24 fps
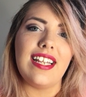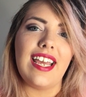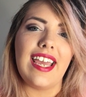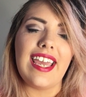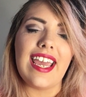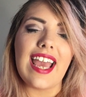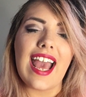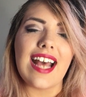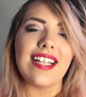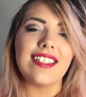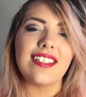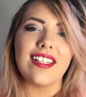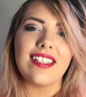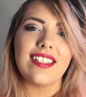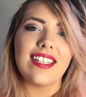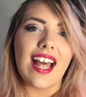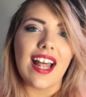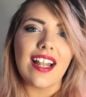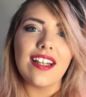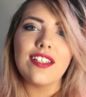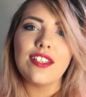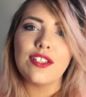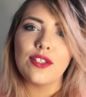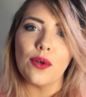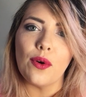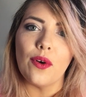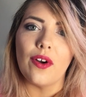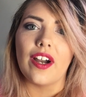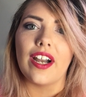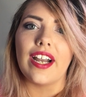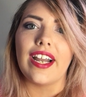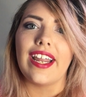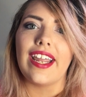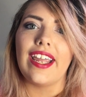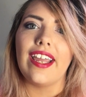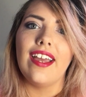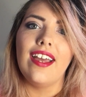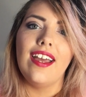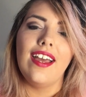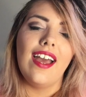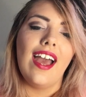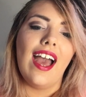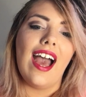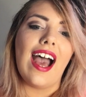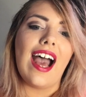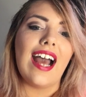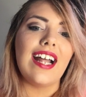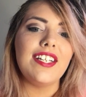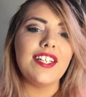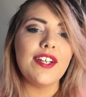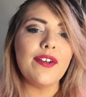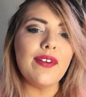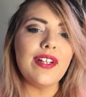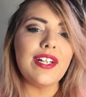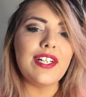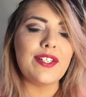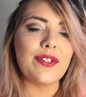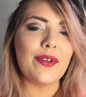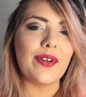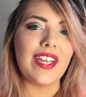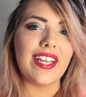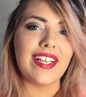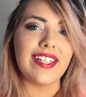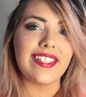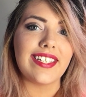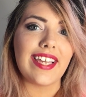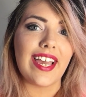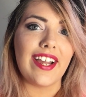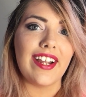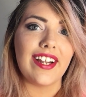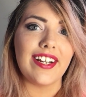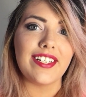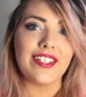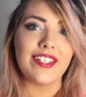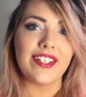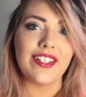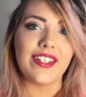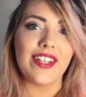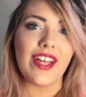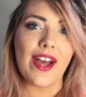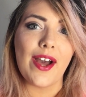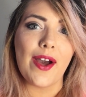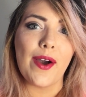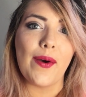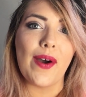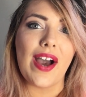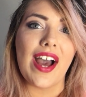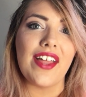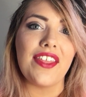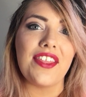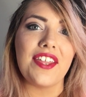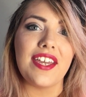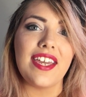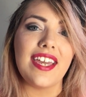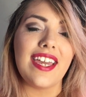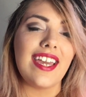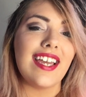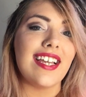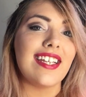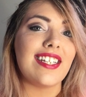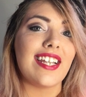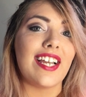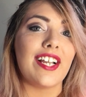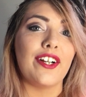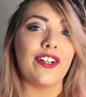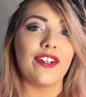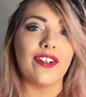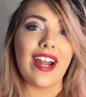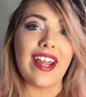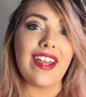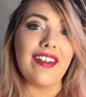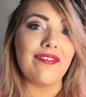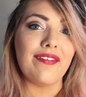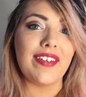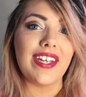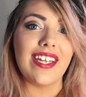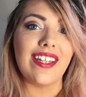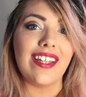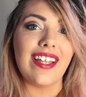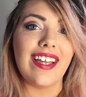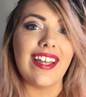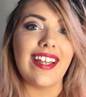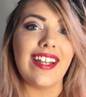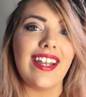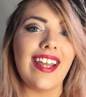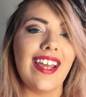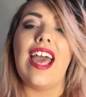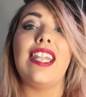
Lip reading: He has a sad story. I do enjoy his character though. I think he is a great villain.